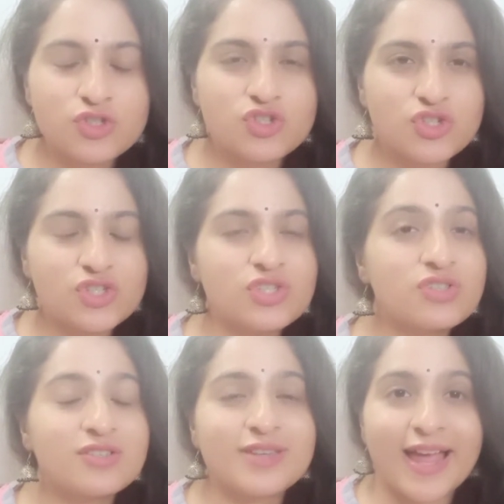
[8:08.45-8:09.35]

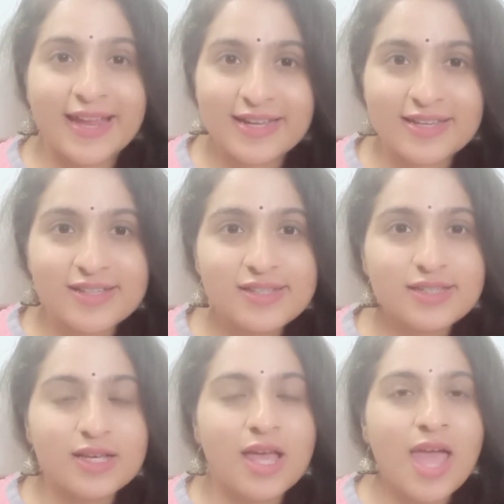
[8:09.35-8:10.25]
Just write it
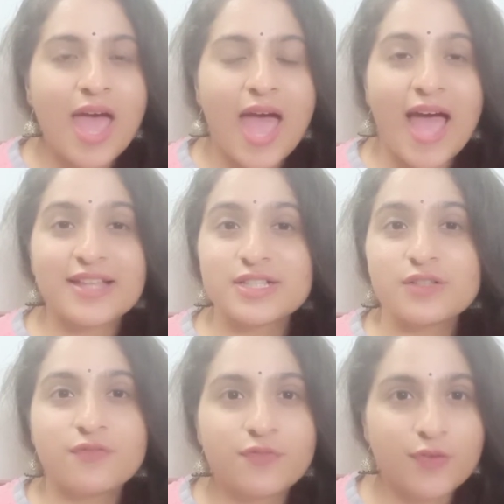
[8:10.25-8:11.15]
as it
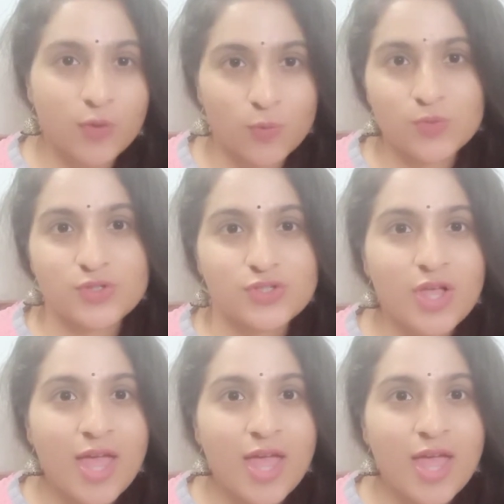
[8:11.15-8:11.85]
flows.